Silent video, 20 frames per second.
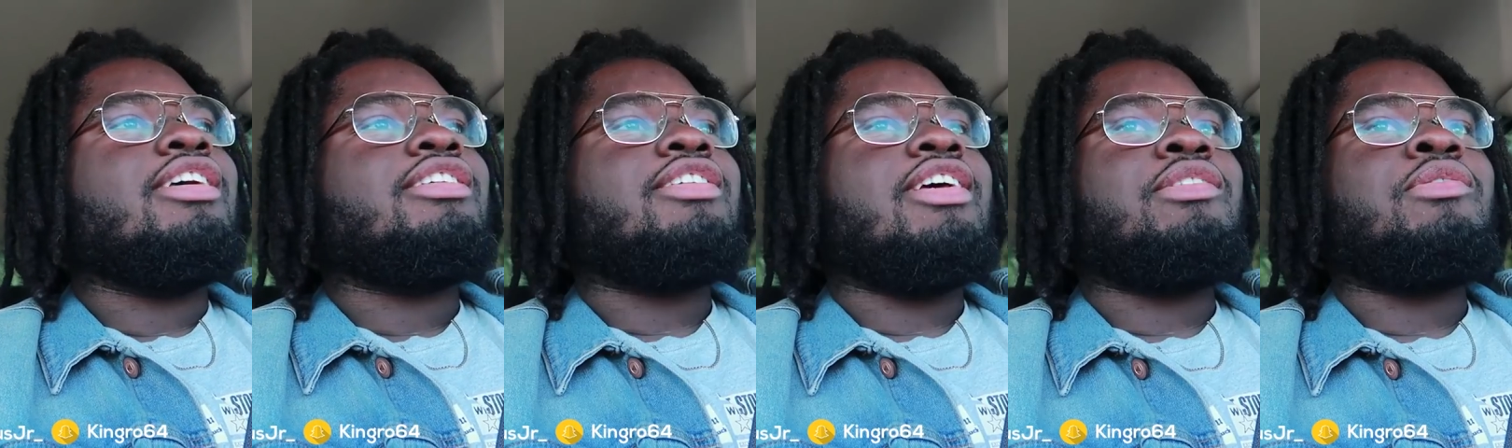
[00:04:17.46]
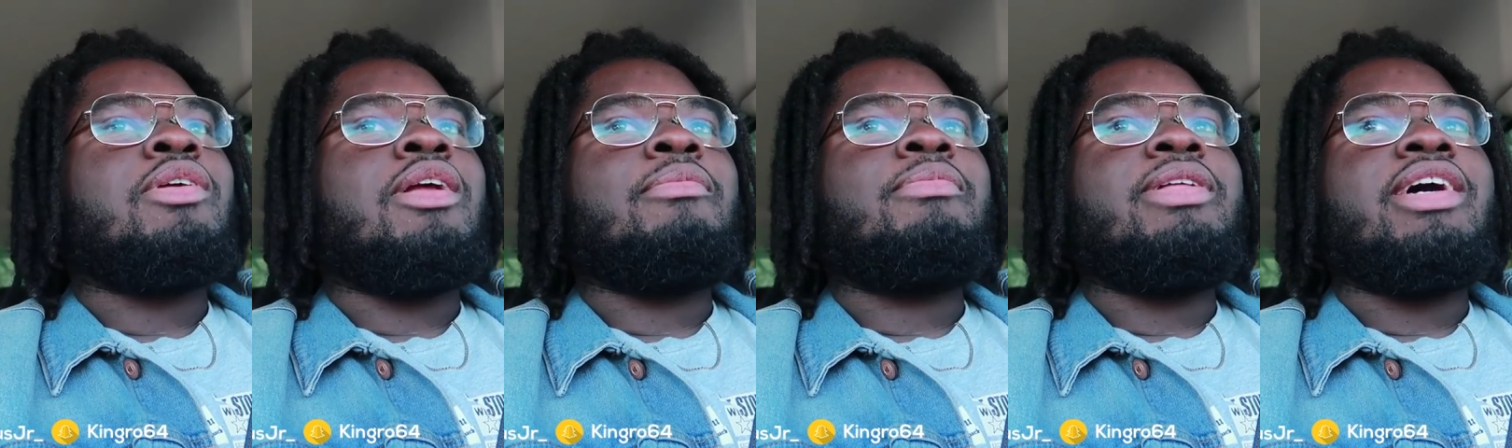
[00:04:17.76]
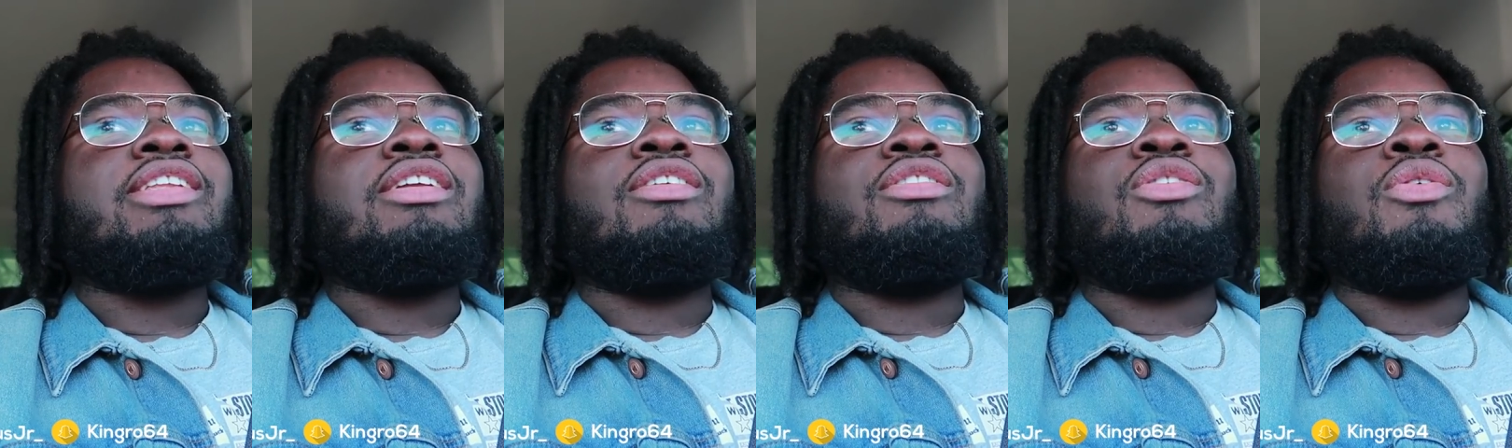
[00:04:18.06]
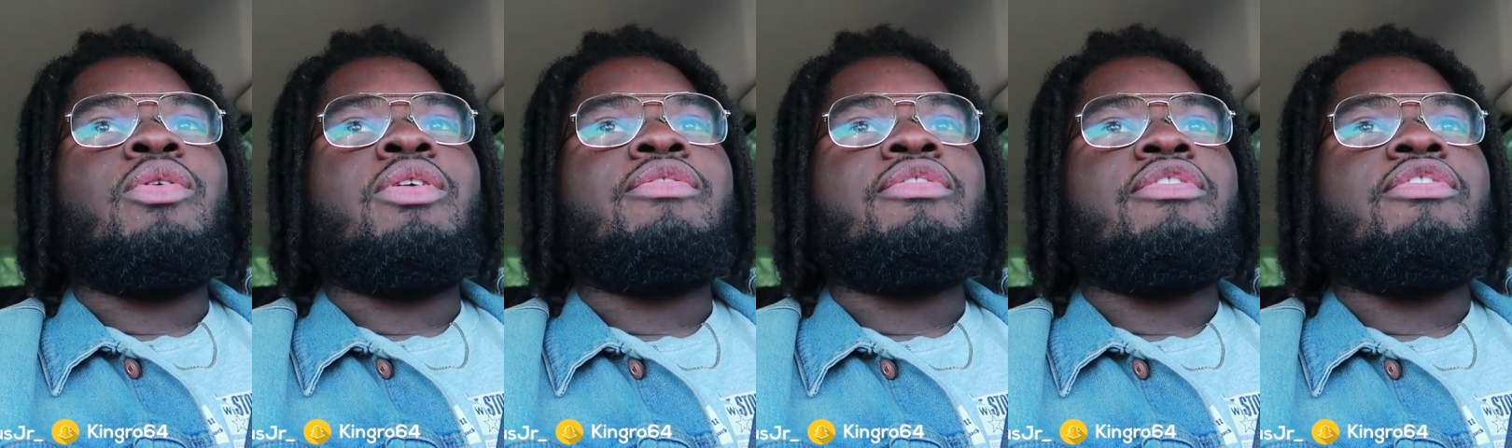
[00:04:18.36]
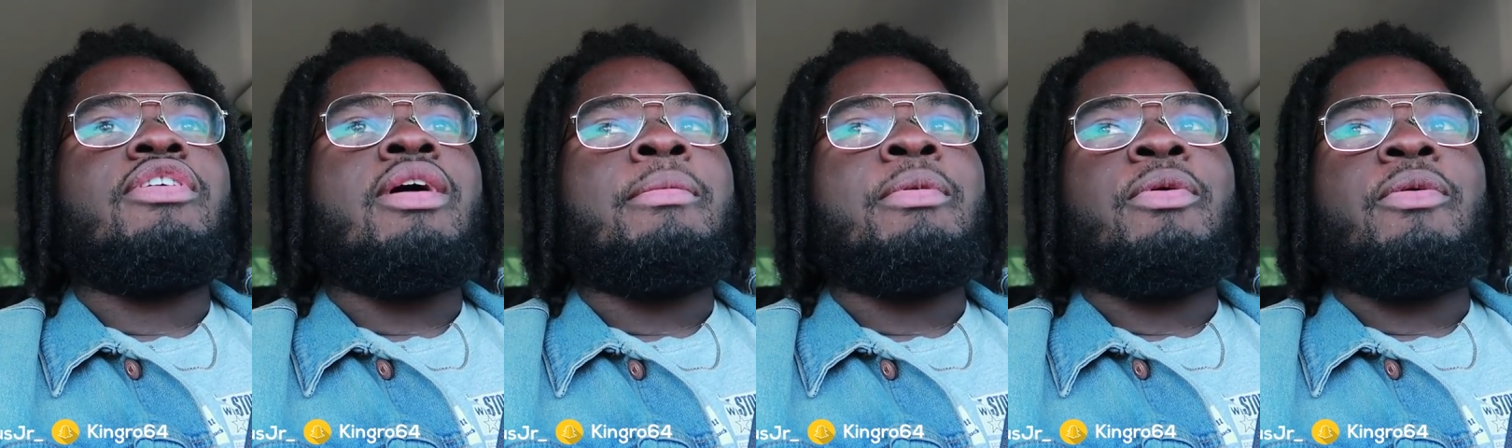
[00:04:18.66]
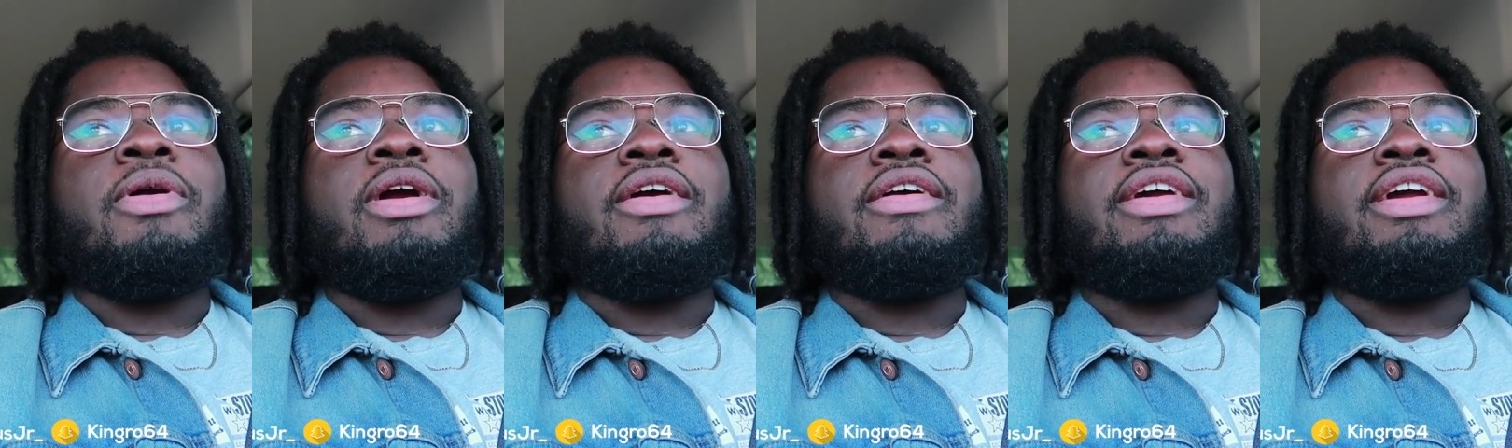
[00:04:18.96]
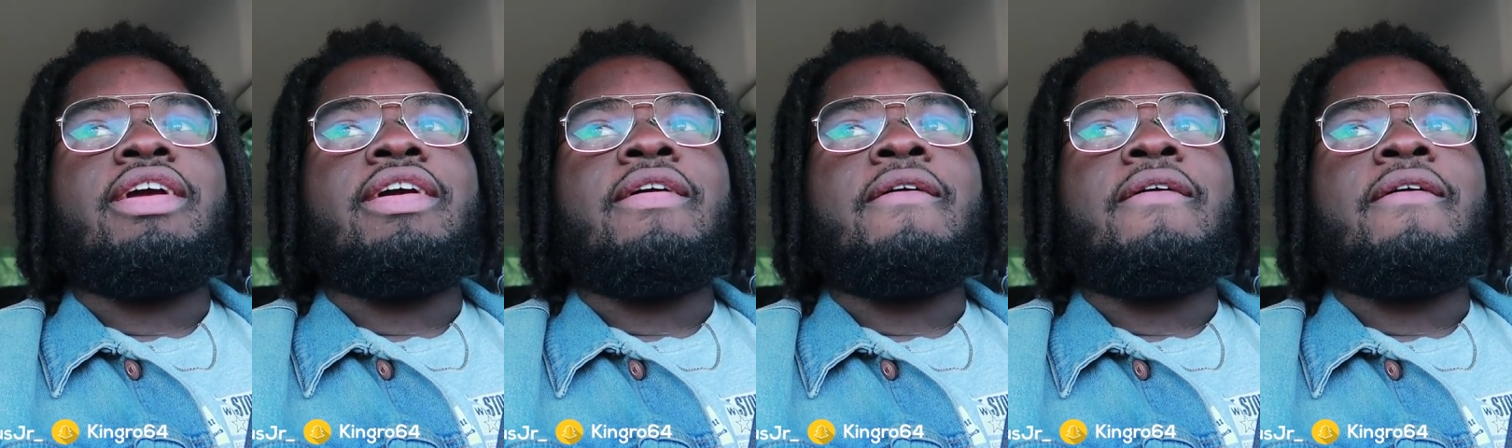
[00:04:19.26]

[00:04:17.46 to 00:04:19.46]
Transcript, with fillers: So that's what I plan on doing for February.